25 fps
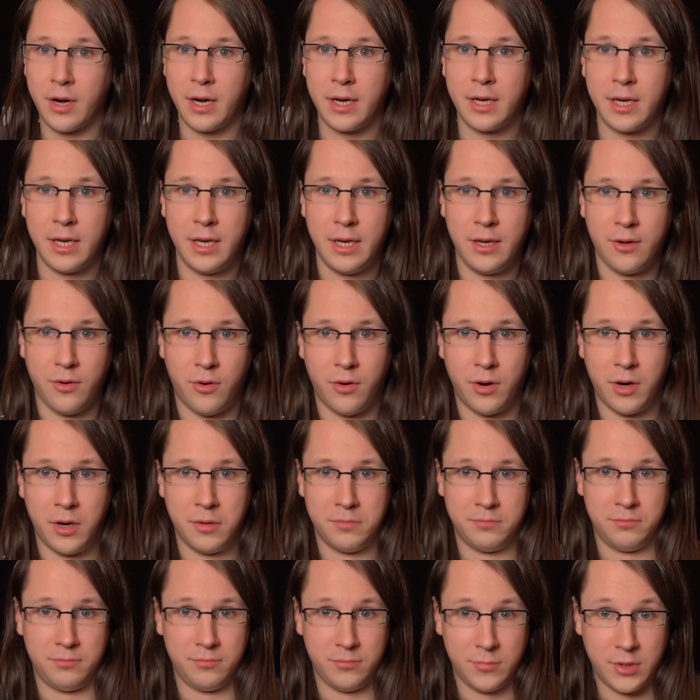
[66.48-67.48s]
ID
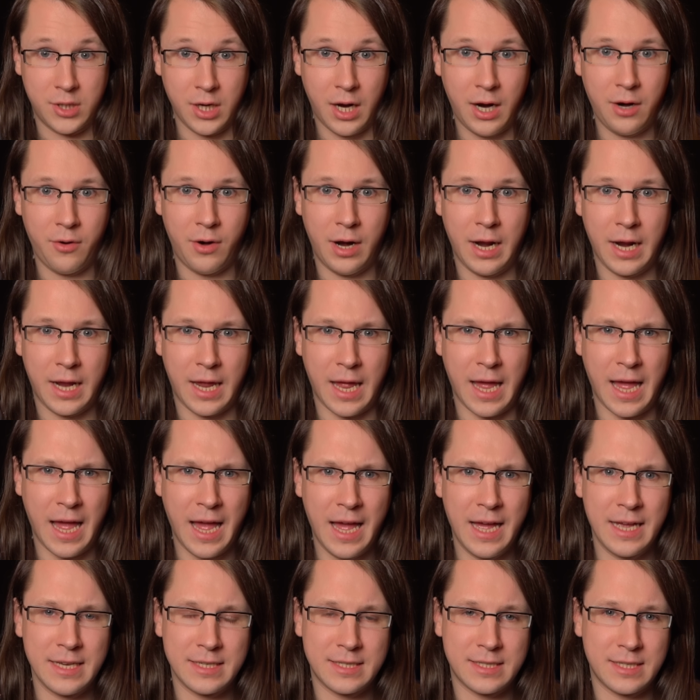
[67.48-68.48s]
or Dirac
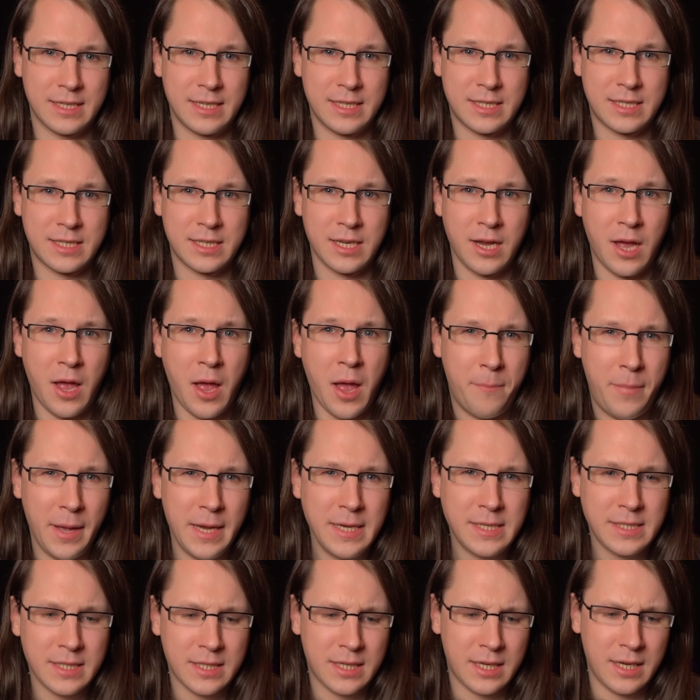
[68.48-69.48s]
has is
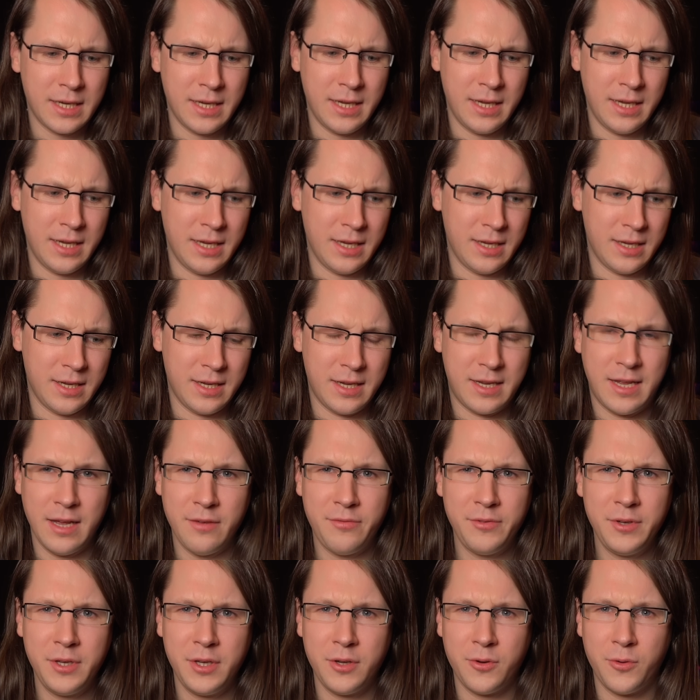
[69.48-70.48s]
basically
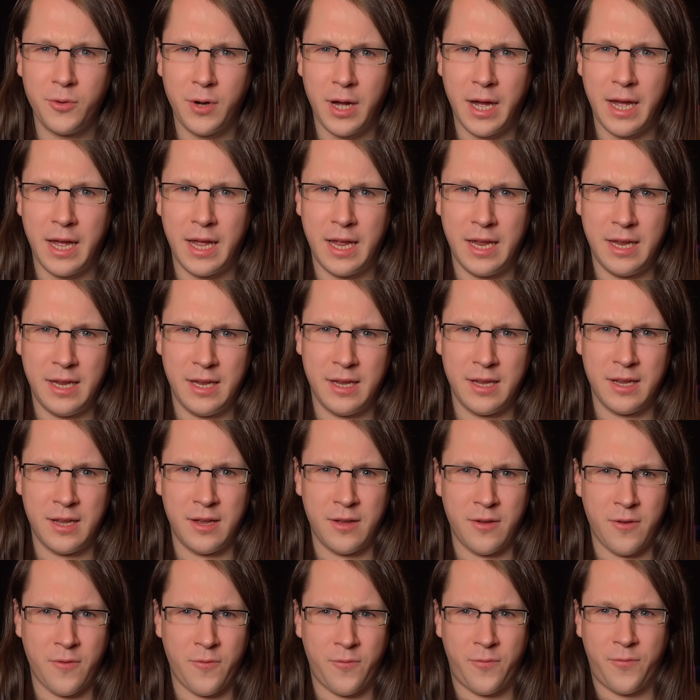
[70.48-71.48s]
giving you a
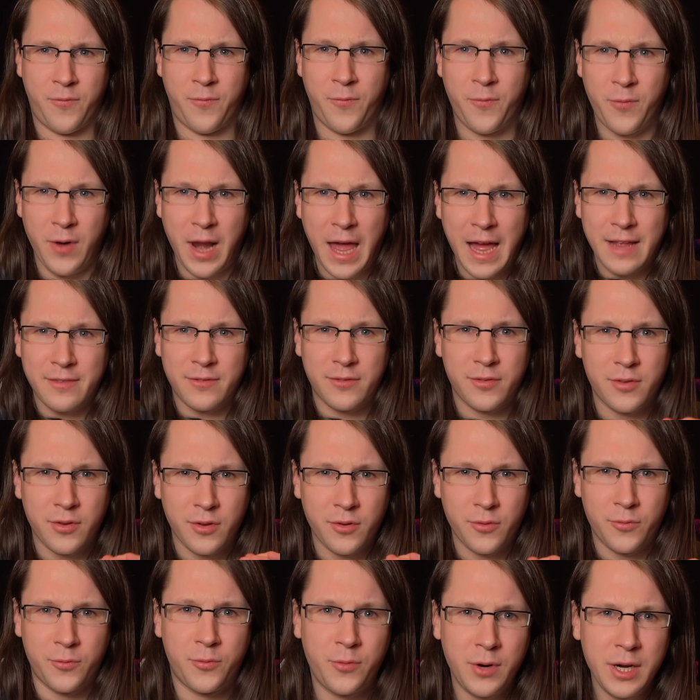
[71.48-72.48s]
flat
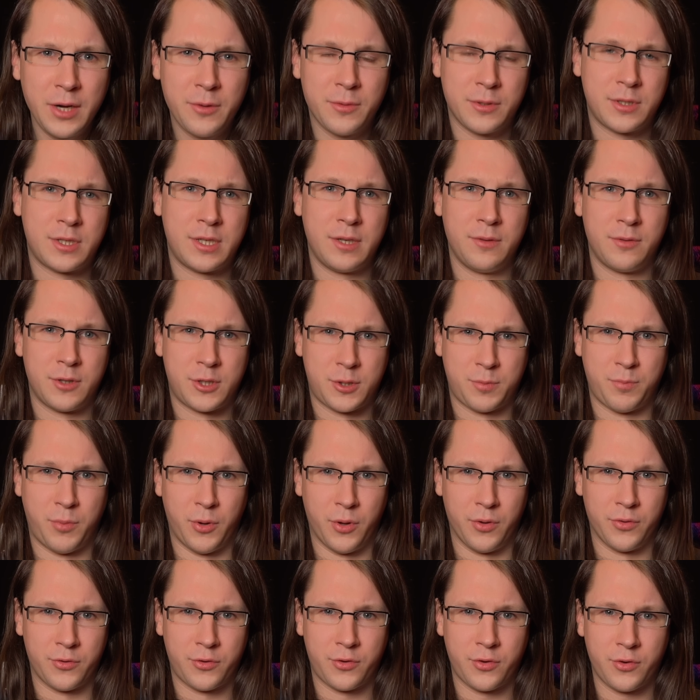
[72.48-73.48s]
frequency
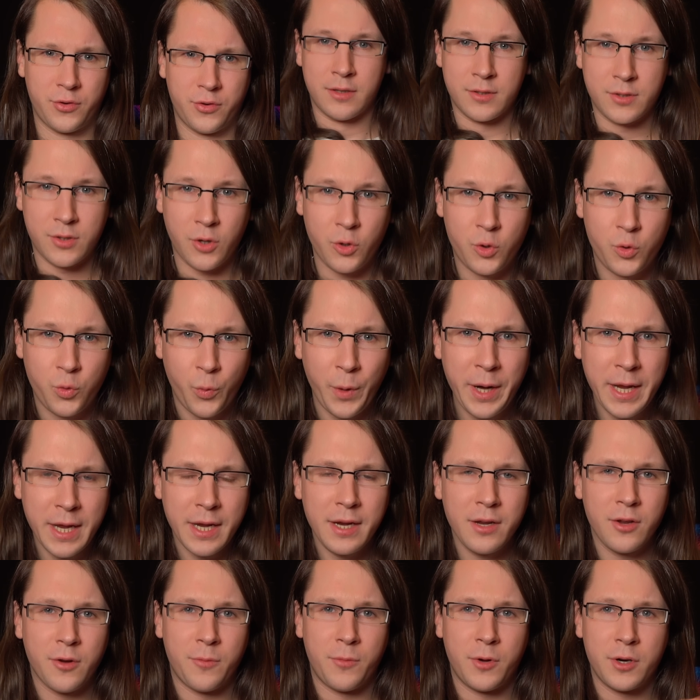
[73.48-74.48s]
response. So
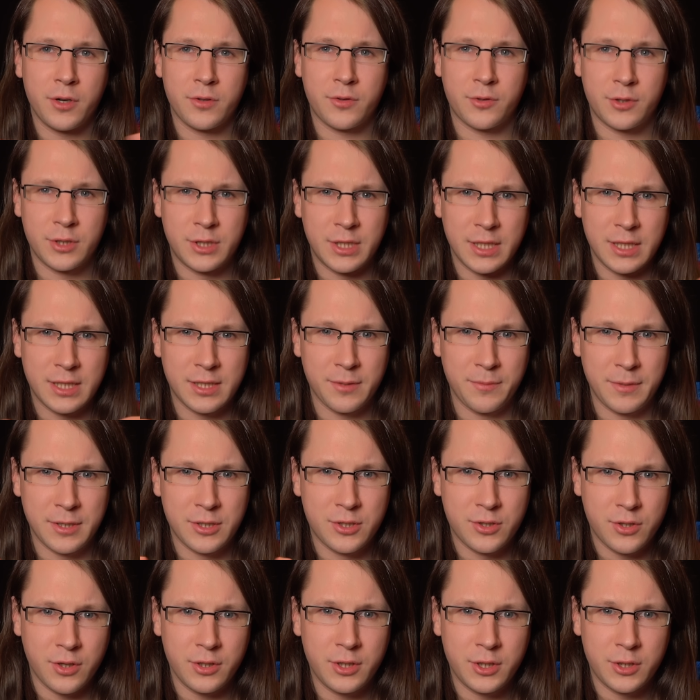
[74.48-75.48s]
tweaking your monitoring system in
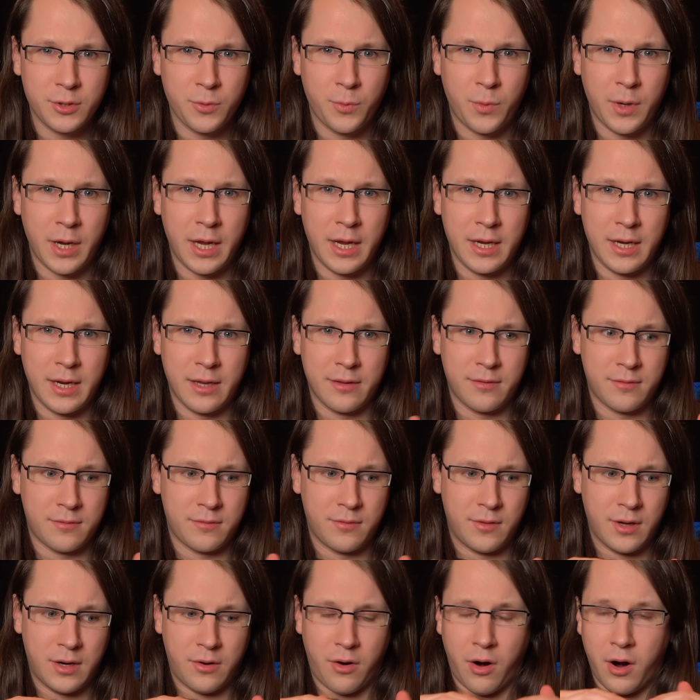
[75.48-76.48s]
such a way that
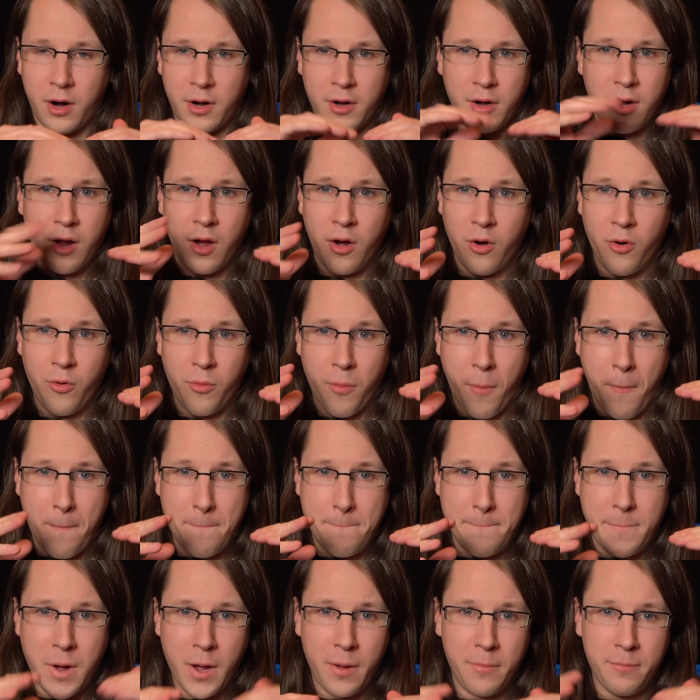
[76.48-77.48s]
there are no
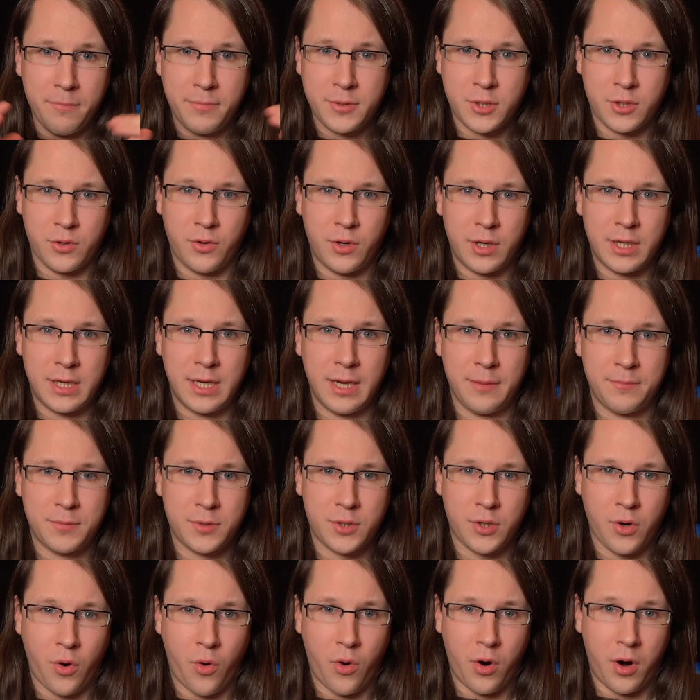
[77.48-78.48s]
bumps or
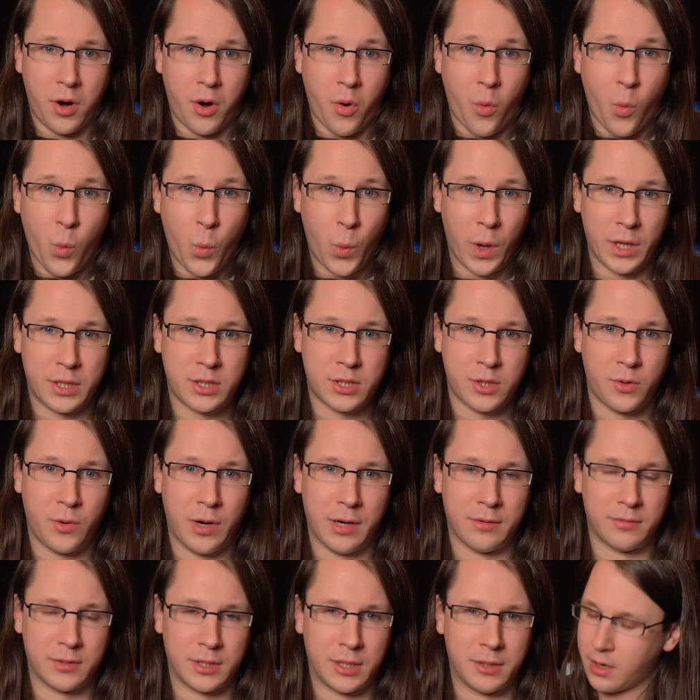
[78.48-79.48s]
dips or
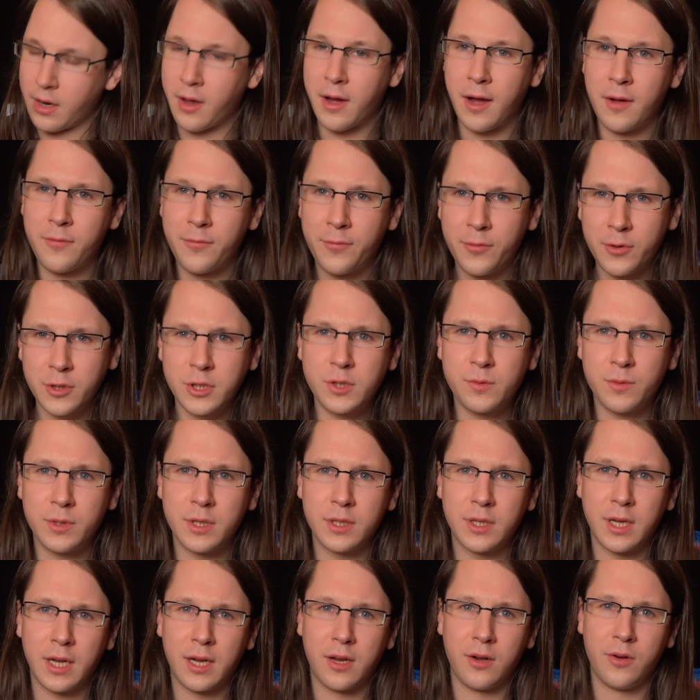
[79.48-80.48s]
whatsoever. Now I first want
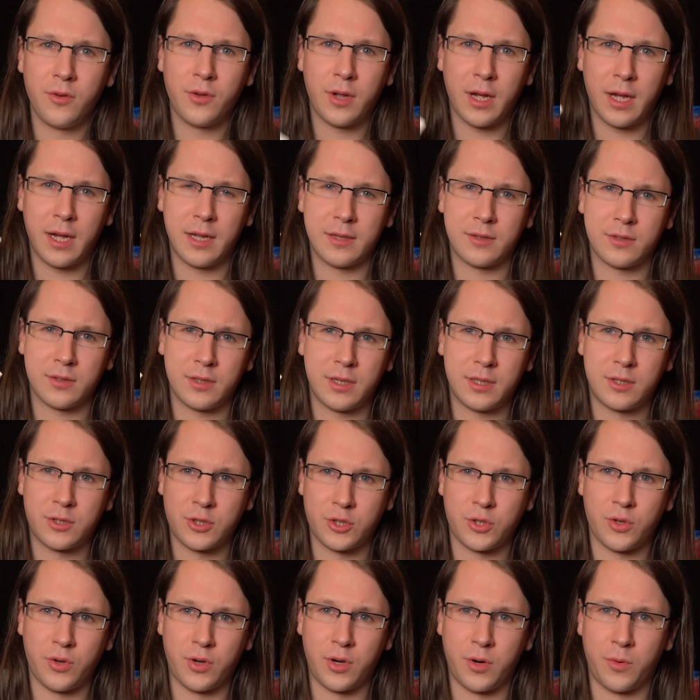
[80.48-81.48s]
to take a look at, at
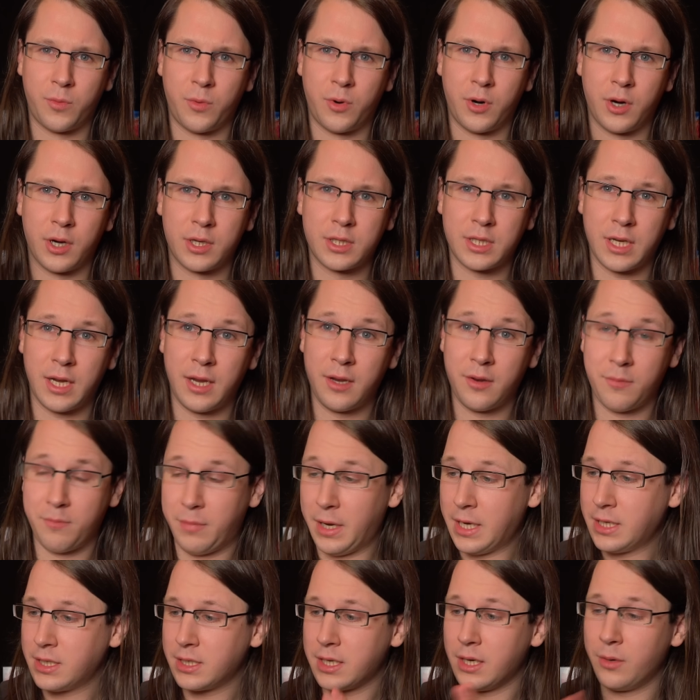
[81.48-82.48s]
SonarWorks and
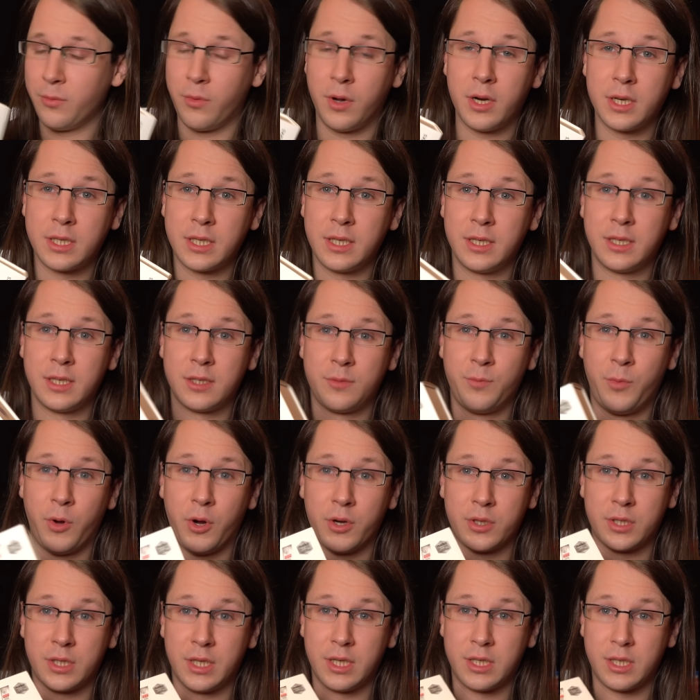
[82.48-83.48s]
basically what is in this
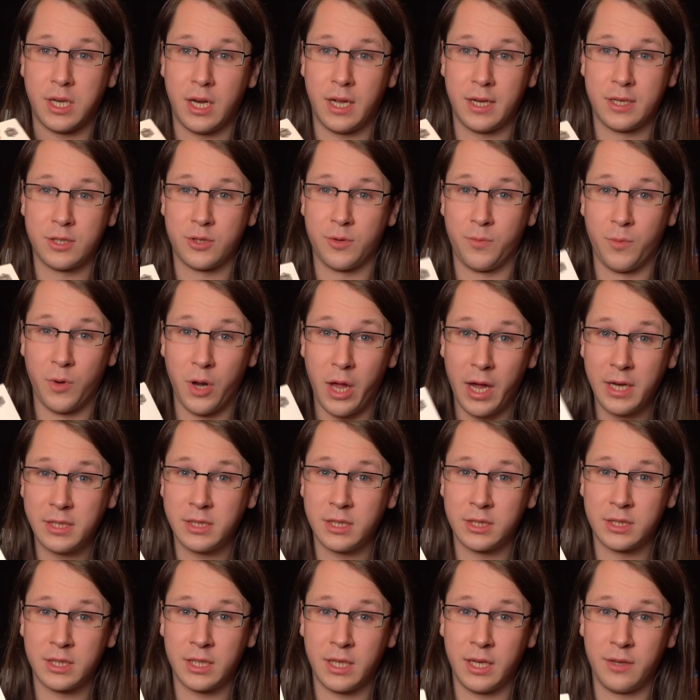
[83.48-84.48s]
box is like some
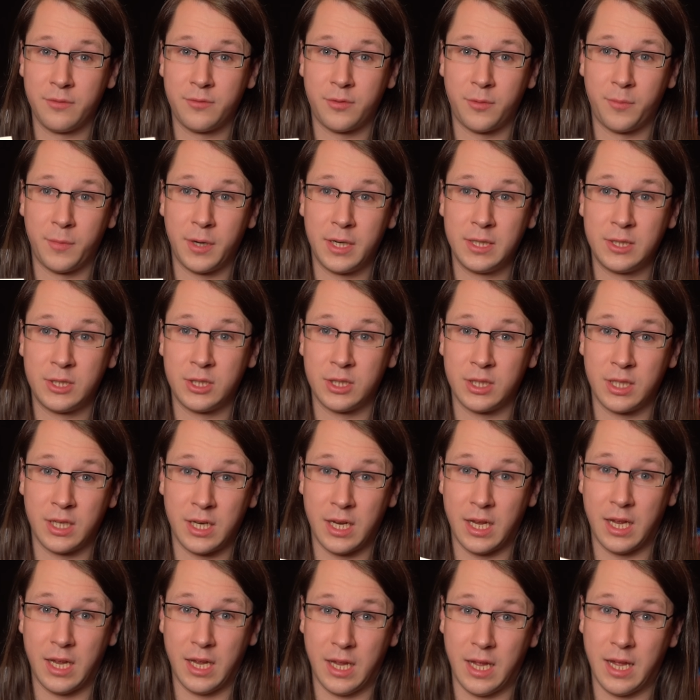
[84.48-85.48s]
licensing information
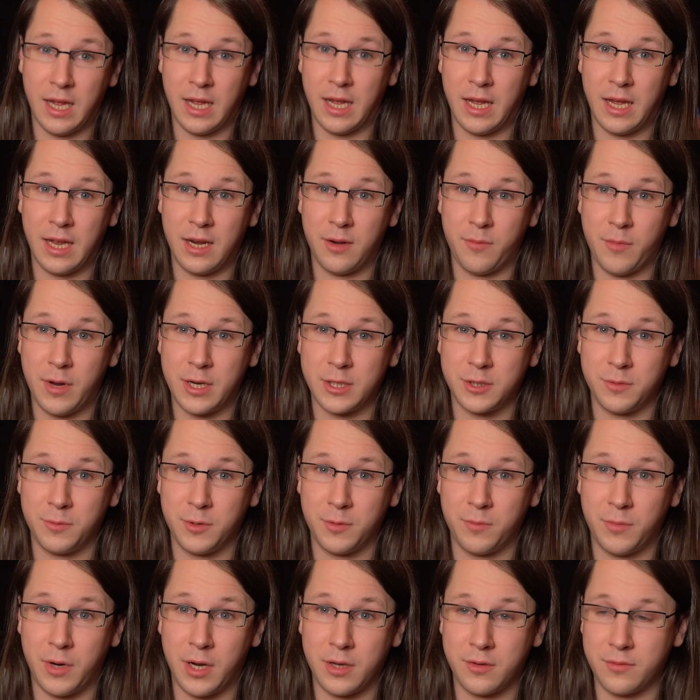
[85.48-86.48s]
and a
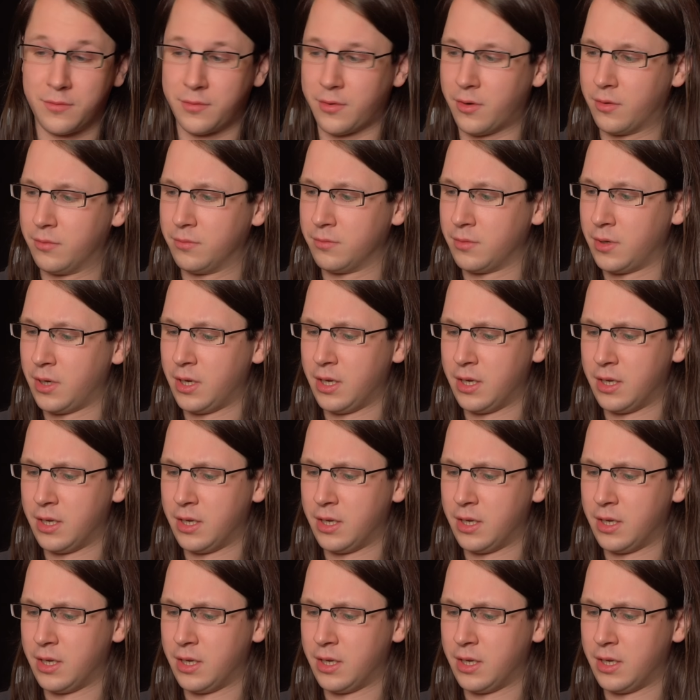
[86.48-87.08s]
measurement microphone.